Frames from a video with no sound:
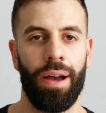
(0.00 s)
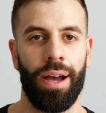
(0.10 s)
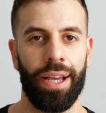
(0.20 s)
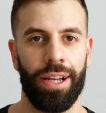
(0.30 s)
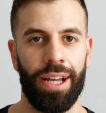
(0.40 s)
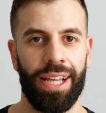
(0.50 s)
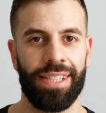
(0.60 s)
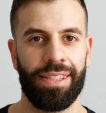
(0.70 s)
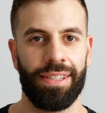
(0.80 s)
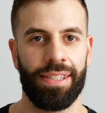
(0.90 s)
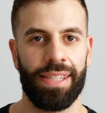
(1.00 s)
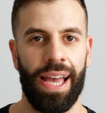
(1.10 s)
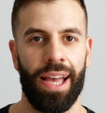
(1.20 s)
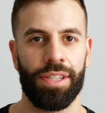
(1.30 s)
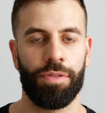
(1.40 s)
Hi guys, this is
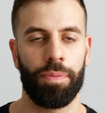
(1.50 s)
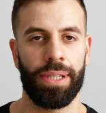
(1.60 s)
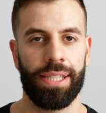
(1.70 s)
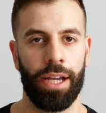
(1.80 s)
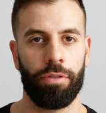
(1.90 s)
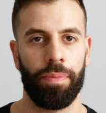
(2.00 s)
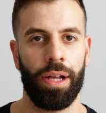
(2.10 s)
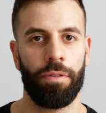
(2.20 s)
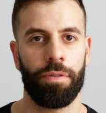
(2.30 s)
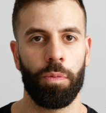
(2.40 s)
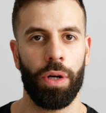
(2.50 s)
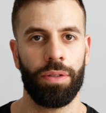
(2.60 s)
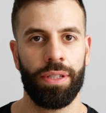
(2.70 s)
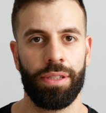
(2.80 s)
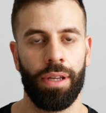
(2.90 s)
Az from Integrum Health and
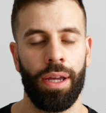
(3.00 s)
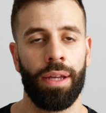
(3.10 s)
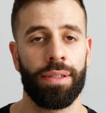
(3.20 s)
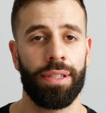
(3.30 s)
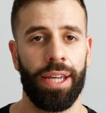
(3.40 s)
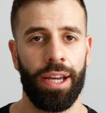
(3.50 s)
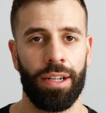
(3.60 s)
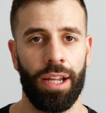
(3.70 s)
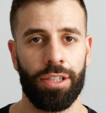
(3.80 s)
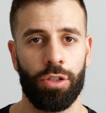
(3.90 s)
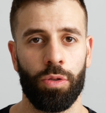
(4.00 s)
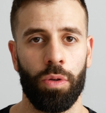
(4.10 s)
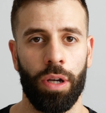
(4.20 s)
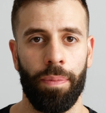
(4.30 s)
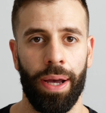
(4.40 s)
Wellness. Today I'd like to
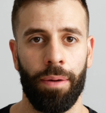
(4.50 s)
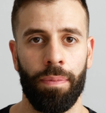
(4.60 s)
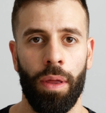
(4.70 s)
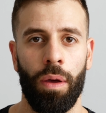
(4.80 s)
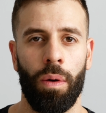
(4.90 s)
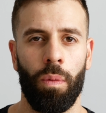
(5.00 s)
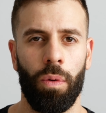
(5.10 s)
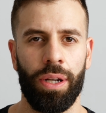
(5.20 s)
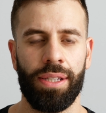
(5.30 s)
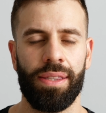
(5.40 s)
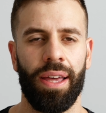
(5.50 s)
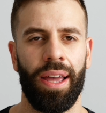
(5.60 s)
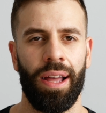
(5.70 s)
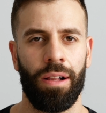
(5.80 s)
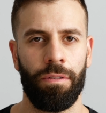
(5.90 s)
talk about what is the
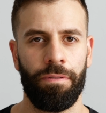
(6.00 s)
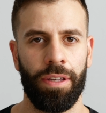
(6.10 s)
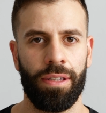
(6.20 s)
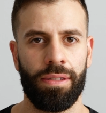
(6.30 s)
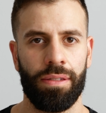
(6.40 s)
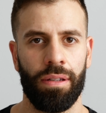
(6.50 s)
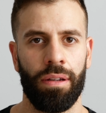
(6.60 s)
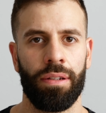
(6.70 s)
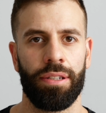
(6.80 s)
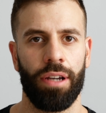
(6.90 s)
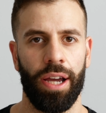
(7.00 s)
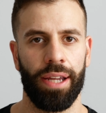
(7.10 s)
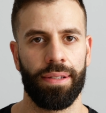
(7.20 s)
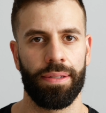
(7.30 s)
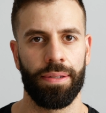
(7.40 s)
healthiest
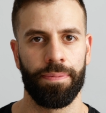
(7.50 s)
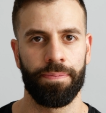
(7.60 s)
diet.